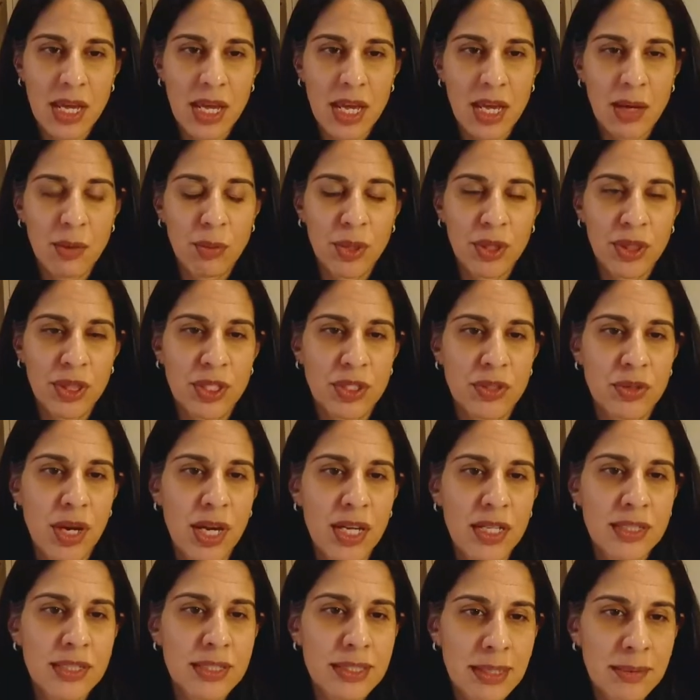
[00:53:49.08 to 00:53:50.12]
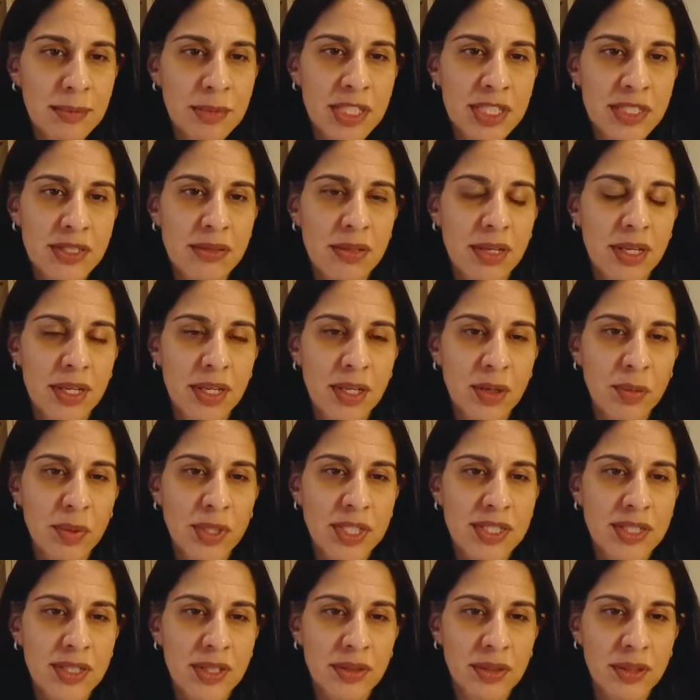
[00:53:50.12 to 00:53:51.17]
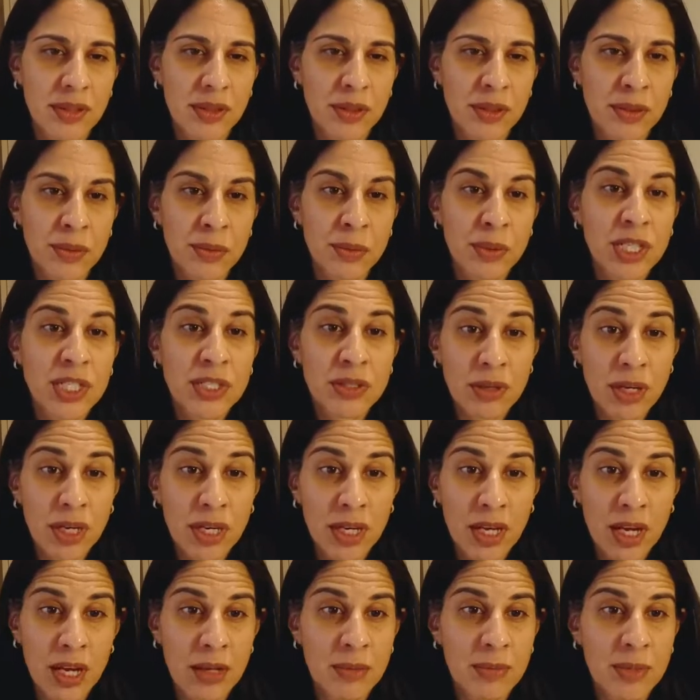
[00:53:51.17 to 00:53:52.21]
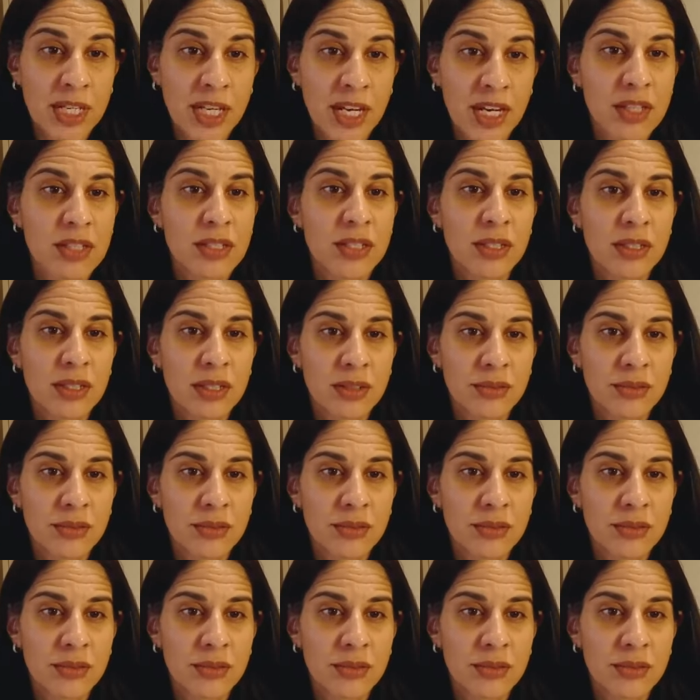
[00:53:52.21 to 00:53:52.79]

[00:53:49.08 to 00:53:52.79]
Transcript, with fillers: And what the trial demonstrated was that the three drug combination,